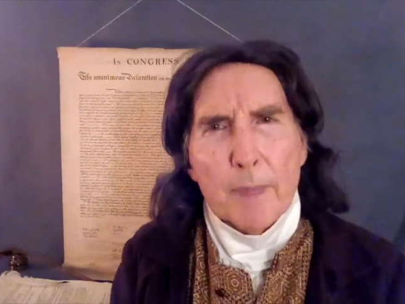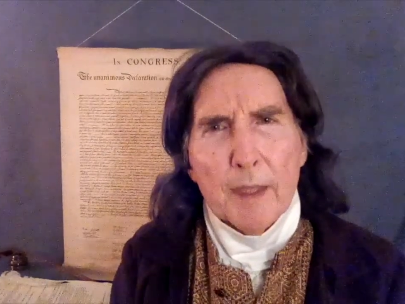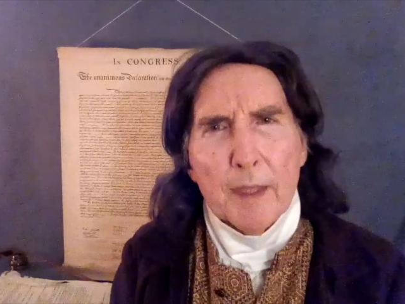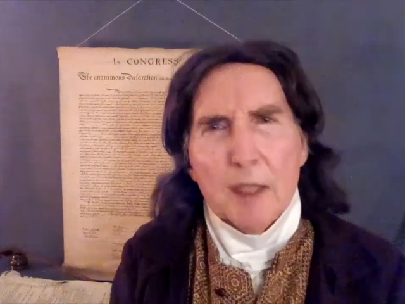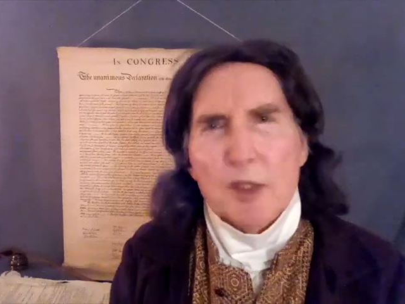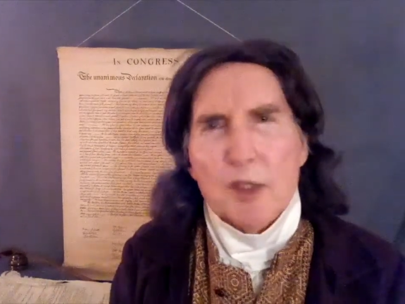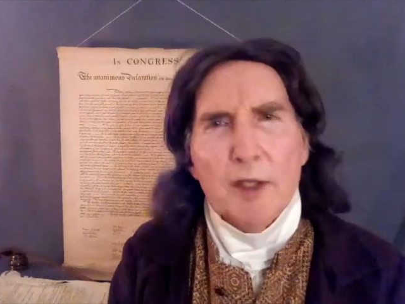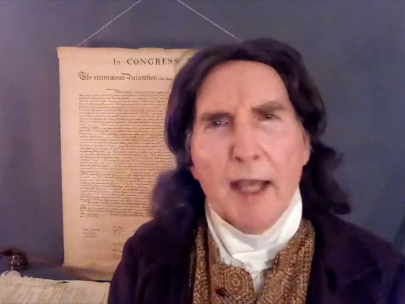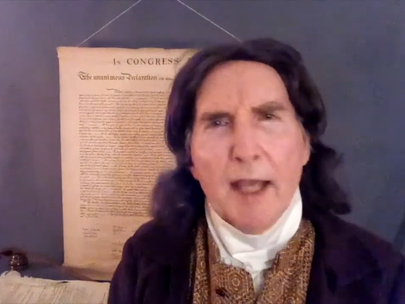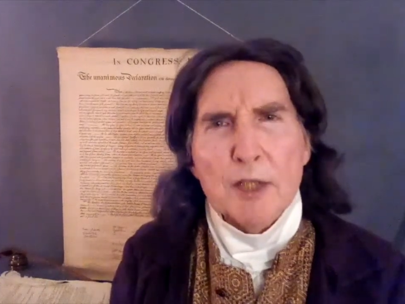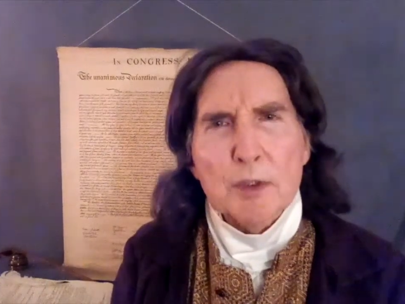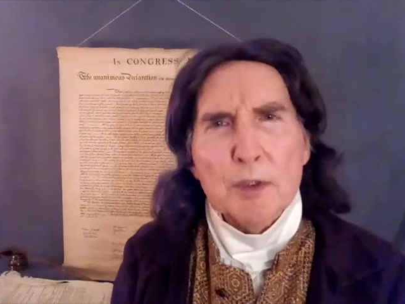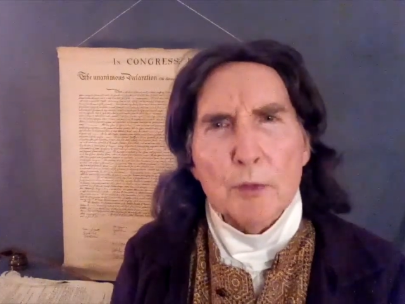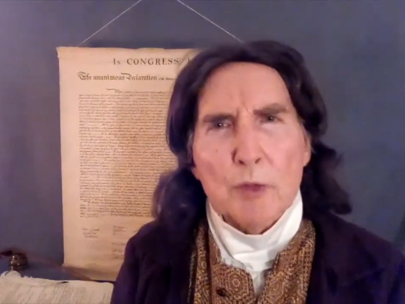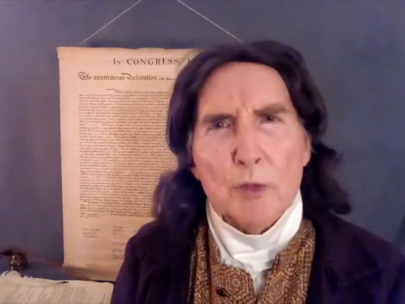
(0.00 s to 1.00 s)
is a
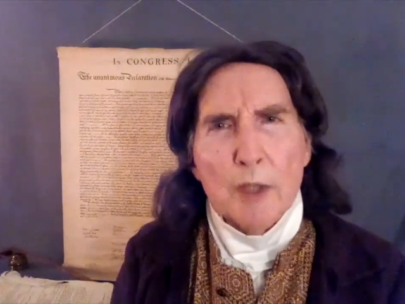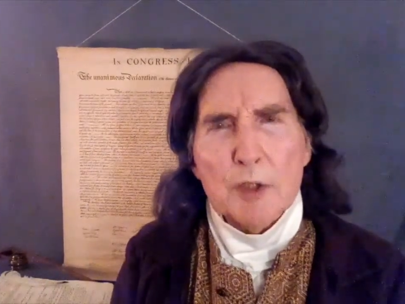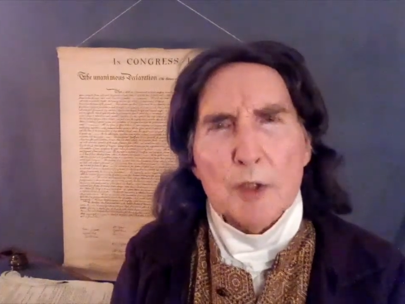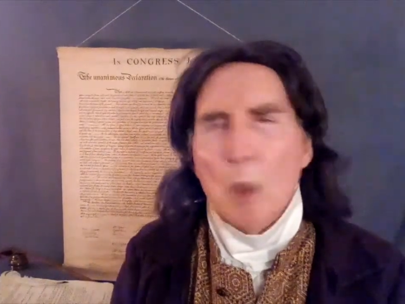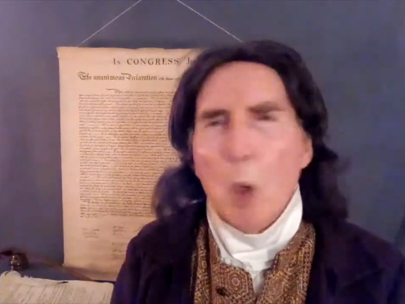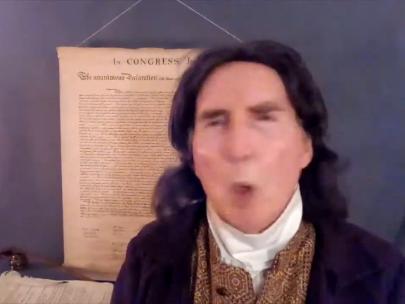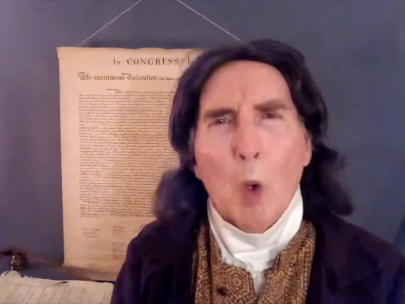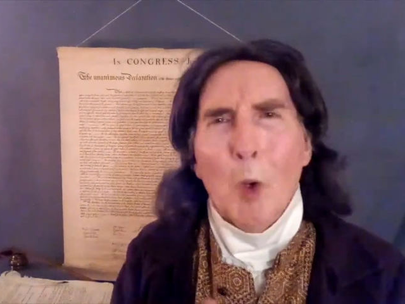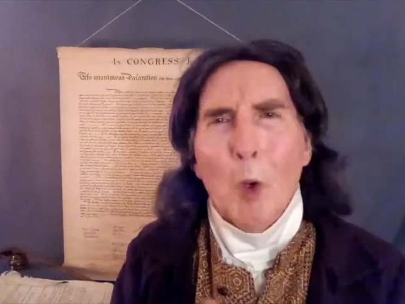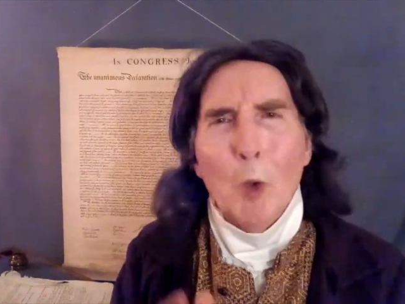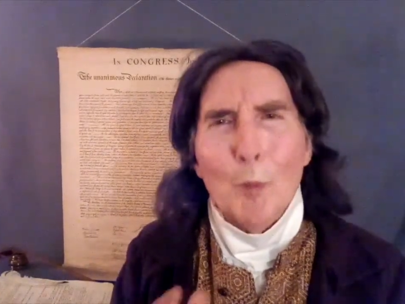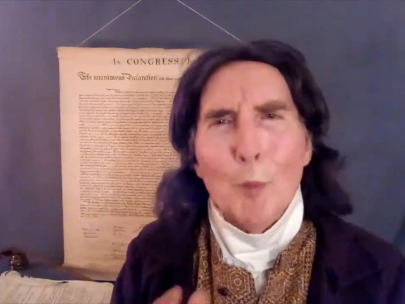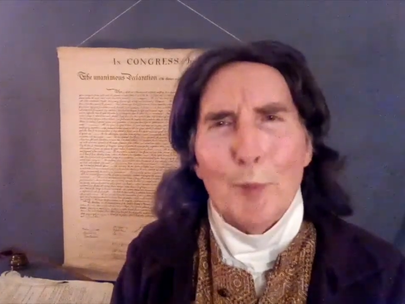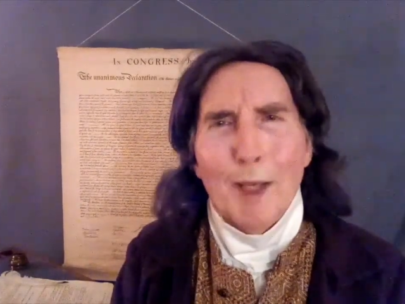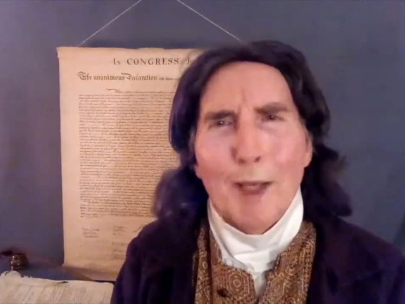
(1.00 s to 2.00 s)
national treasure all
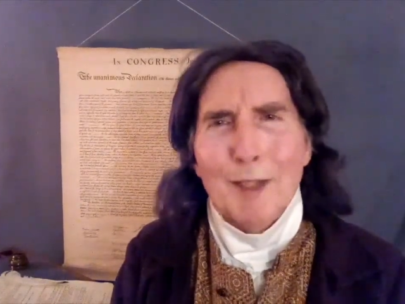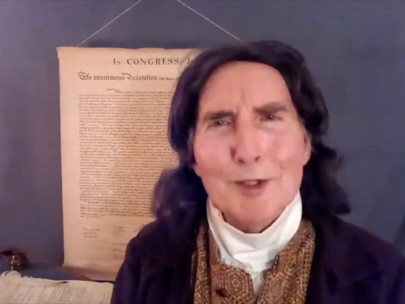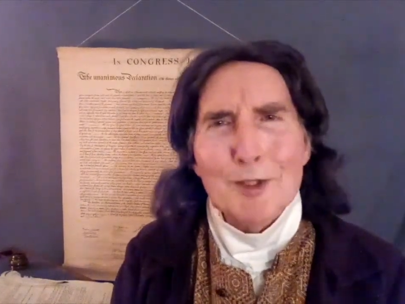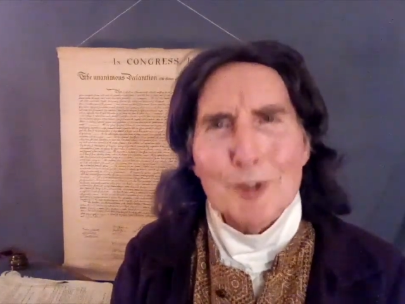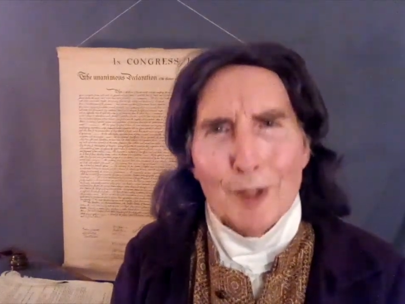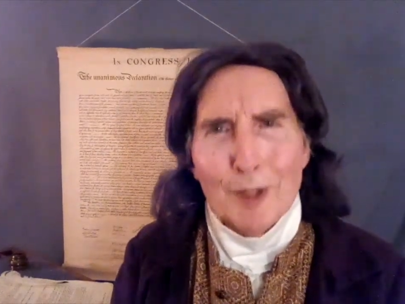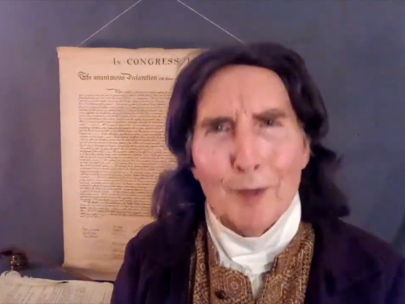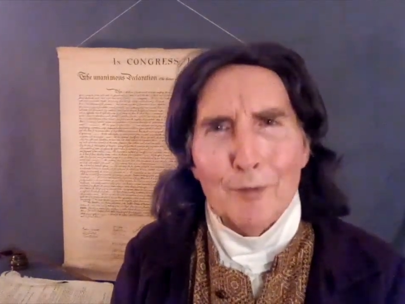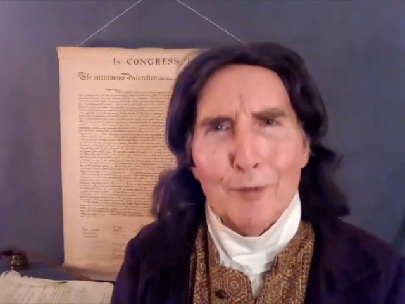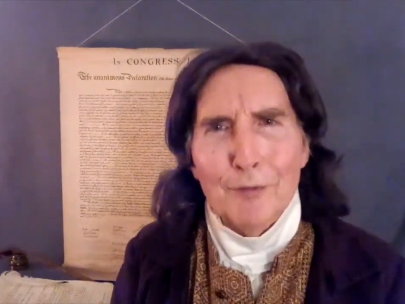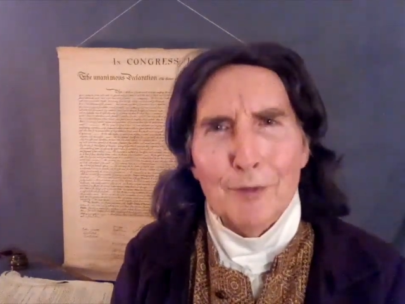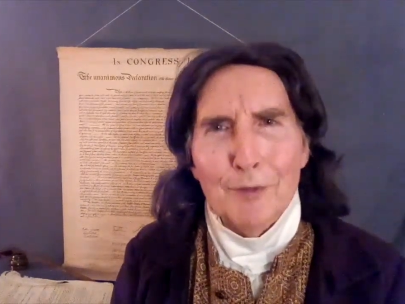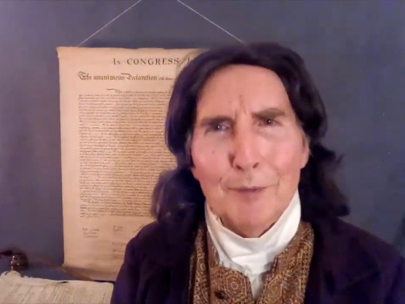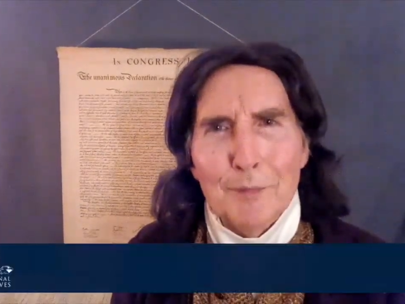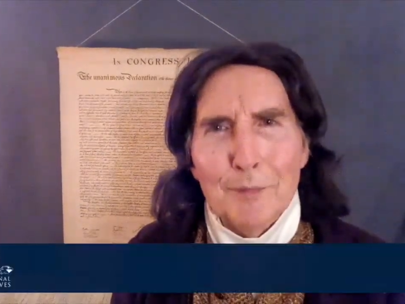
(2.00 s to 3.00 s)
by itself.
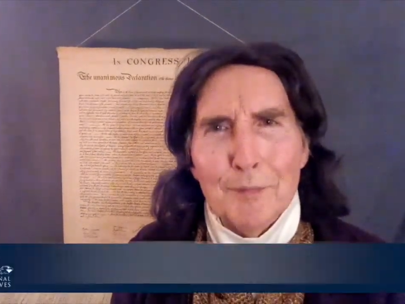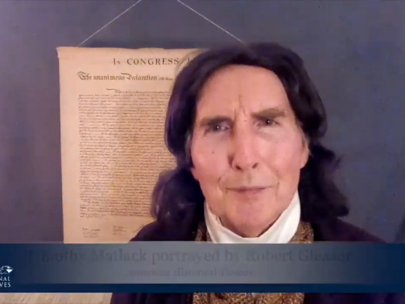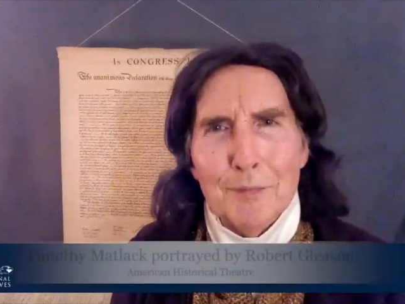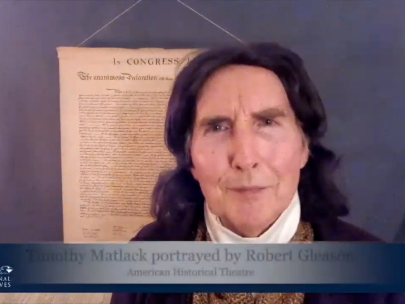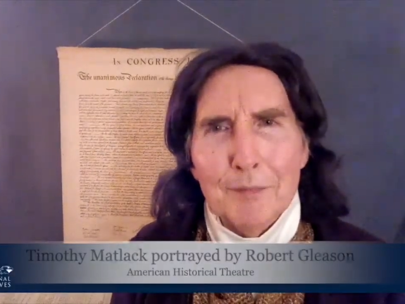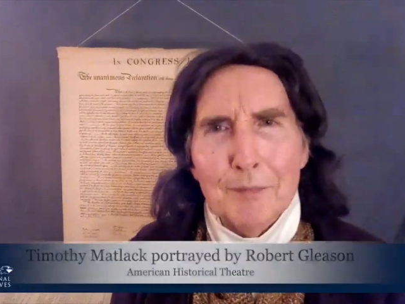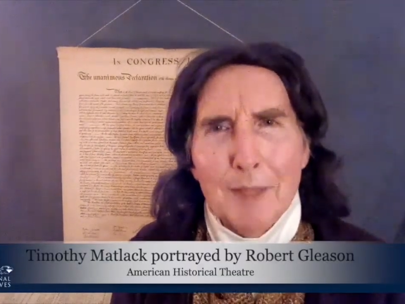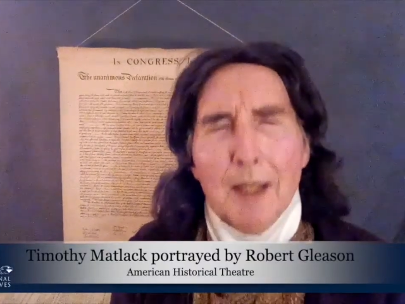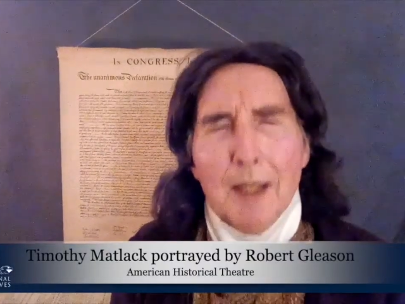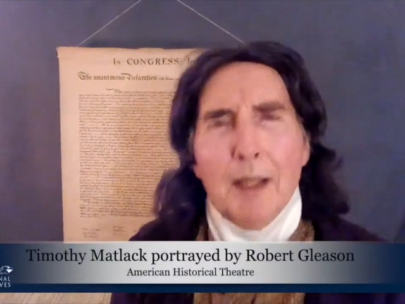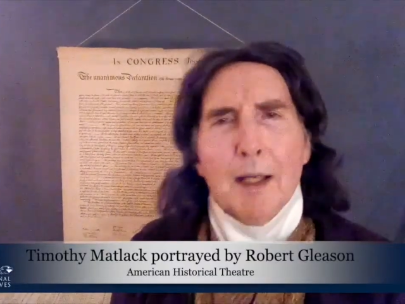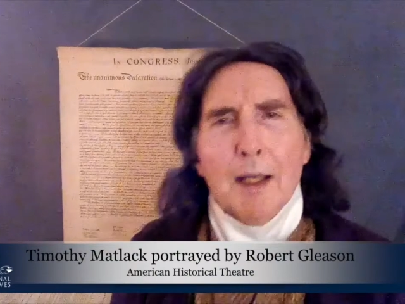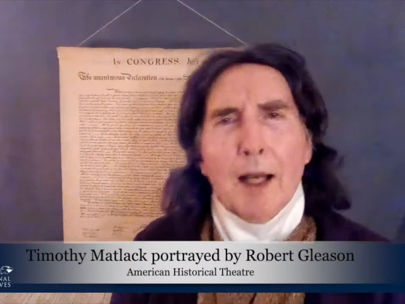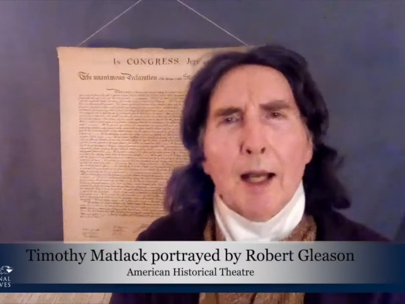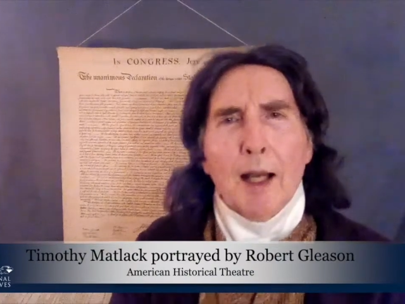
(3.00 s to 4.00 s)

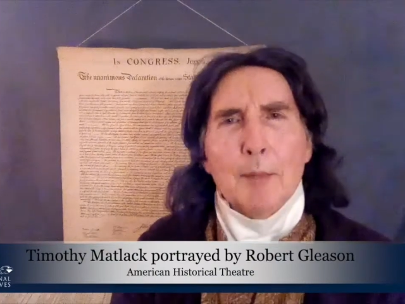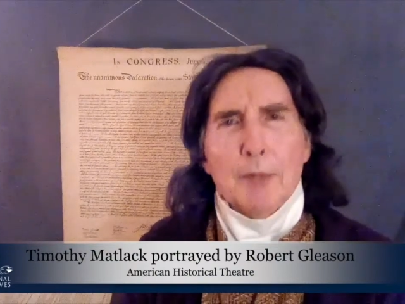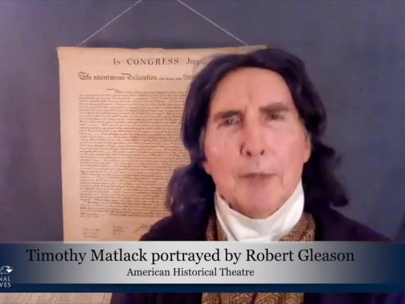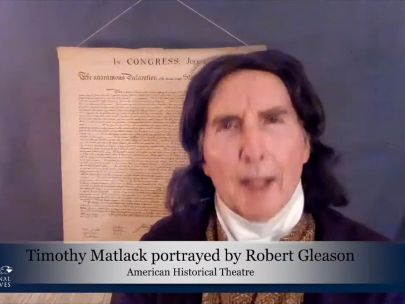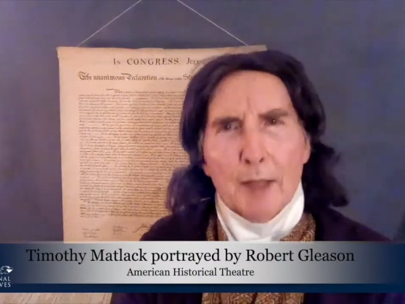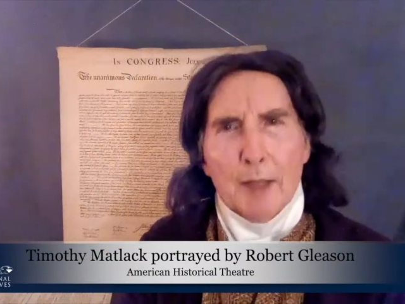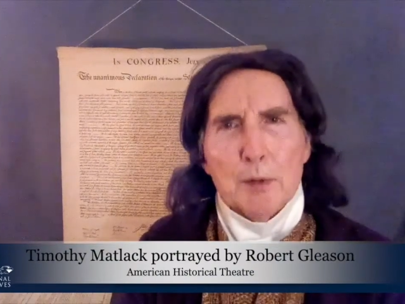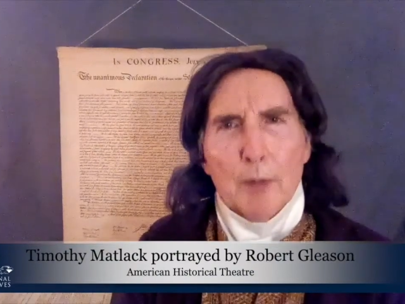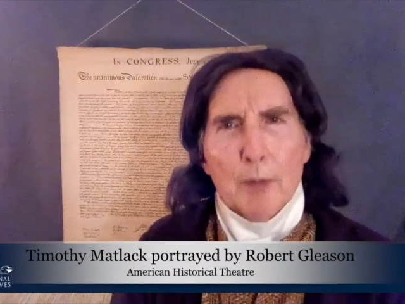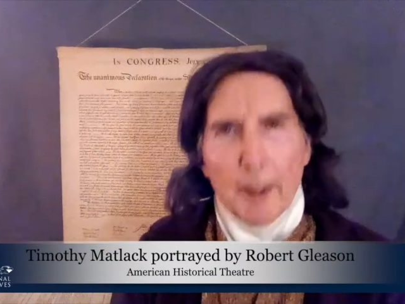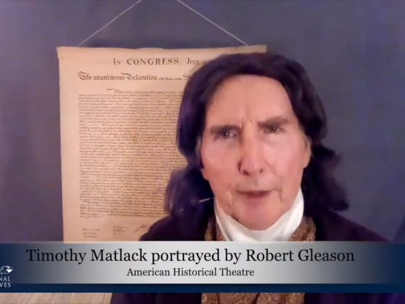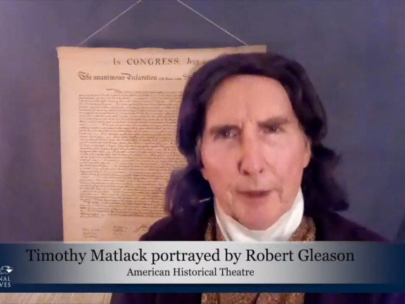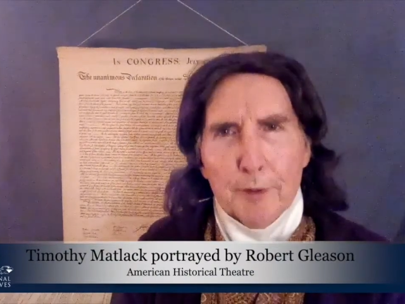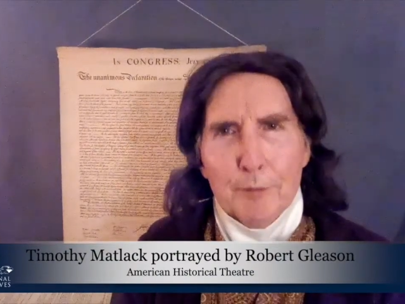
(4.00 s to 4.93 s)
I'm glad you like it.